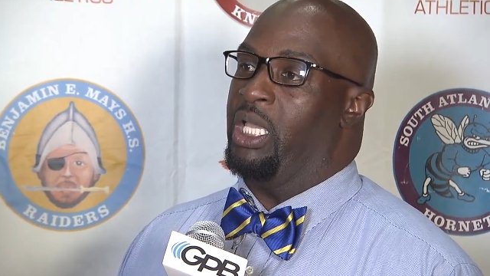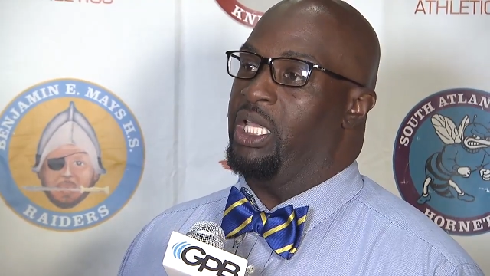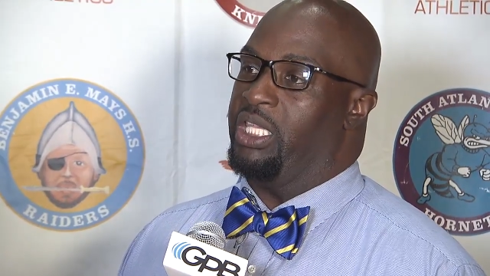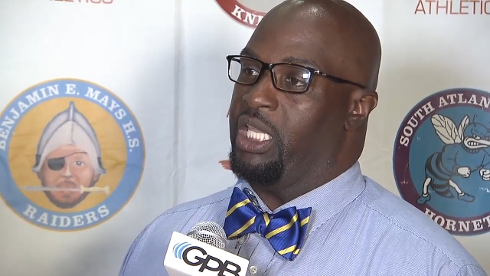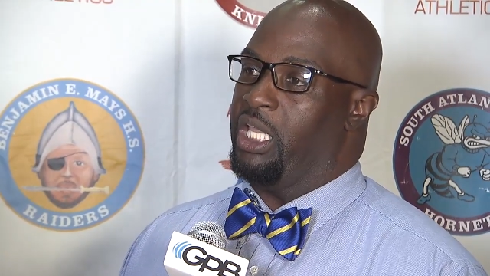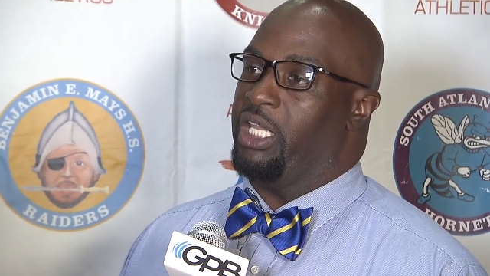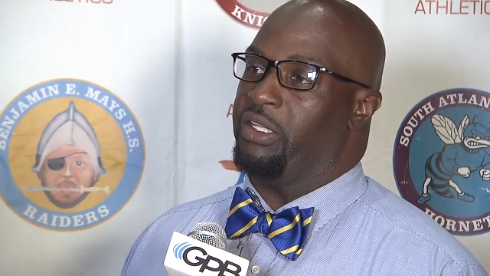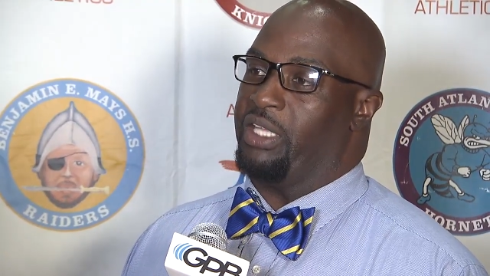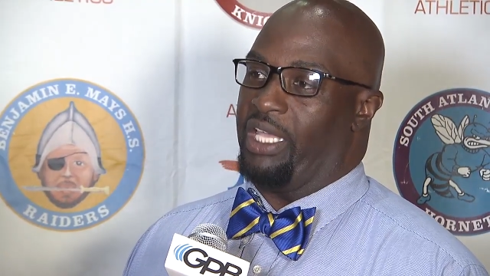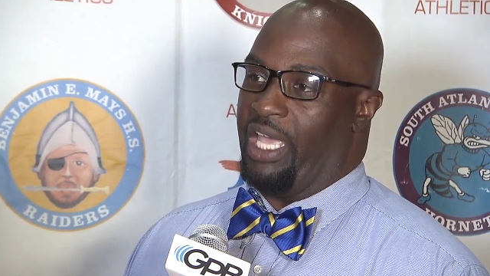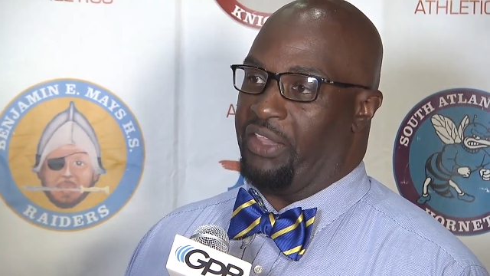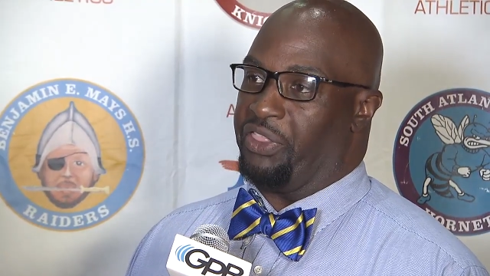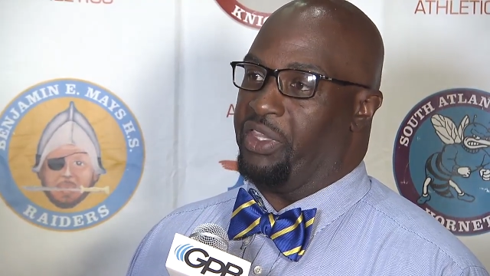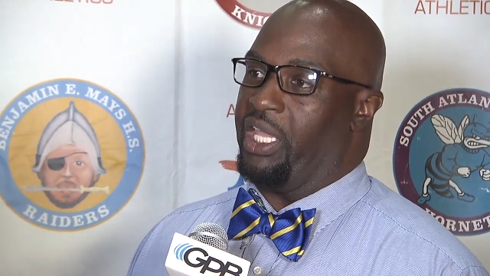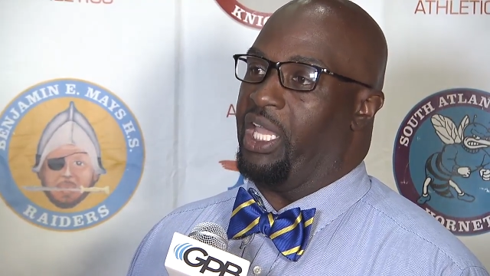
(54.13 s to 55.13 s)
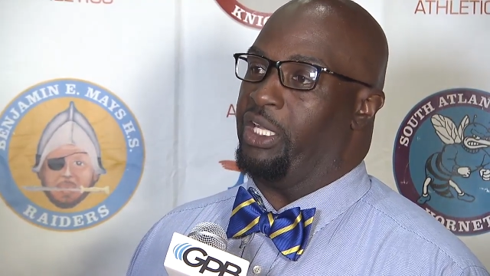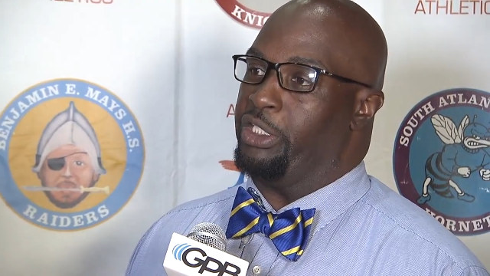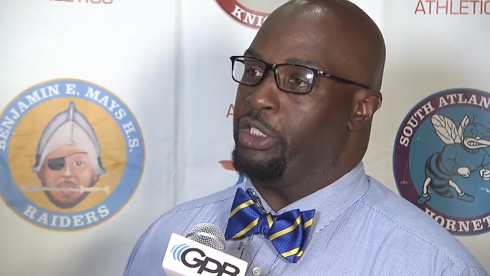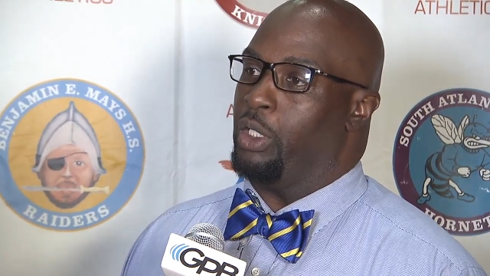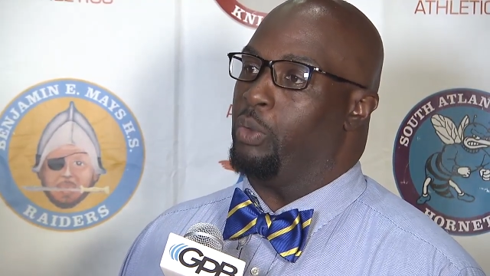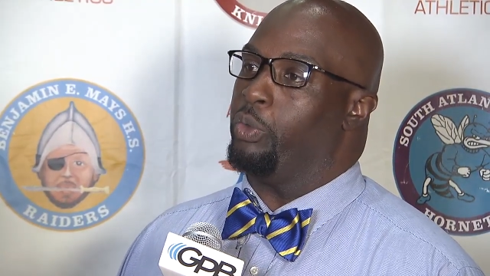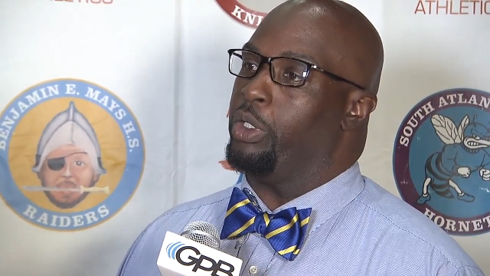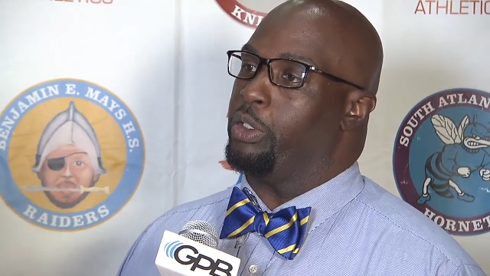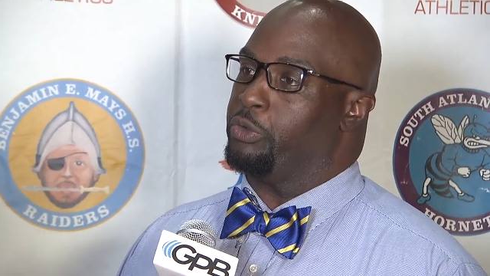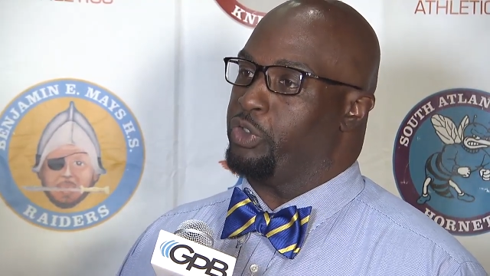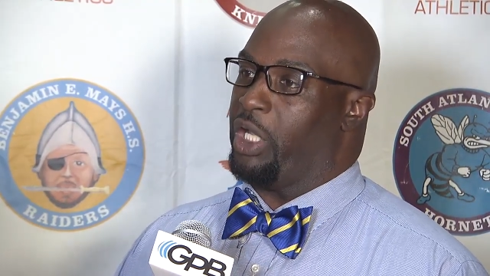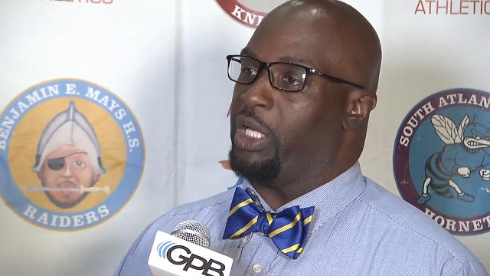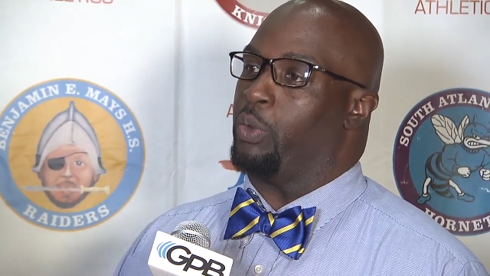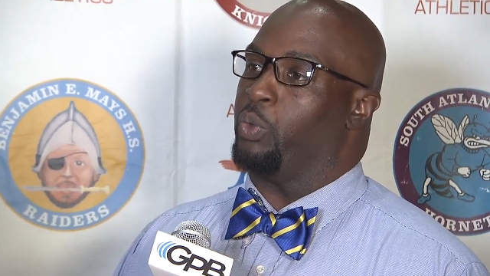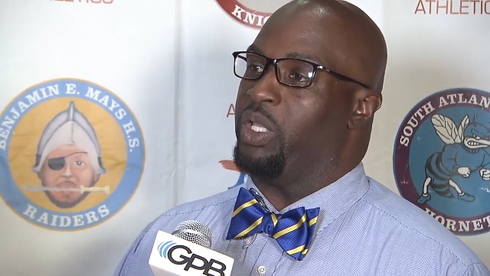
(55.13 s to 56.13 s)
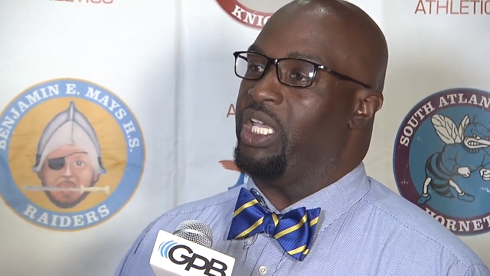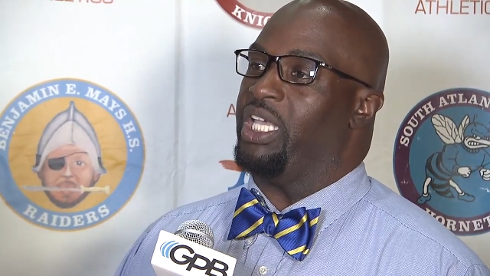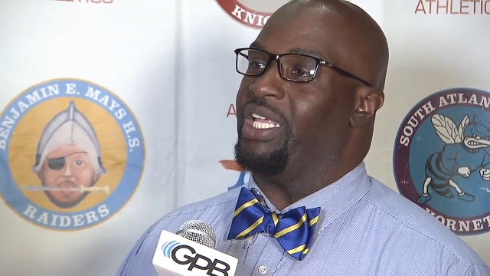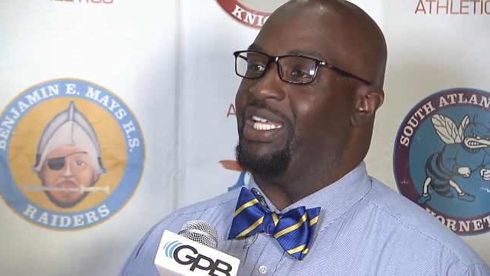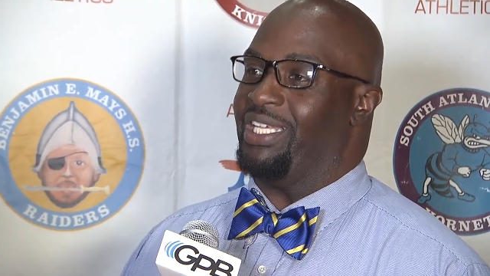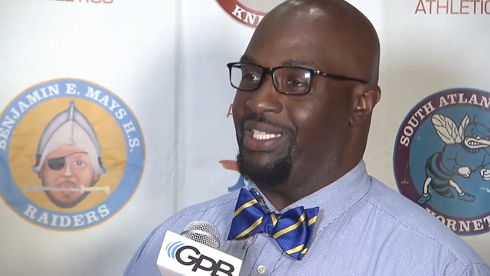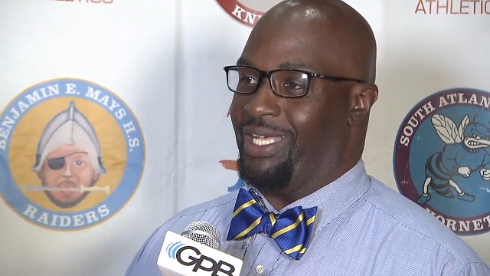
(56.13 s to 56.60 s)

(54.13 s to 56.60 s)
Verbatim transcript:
Speaker 1: Then after that, you know, we'll try to win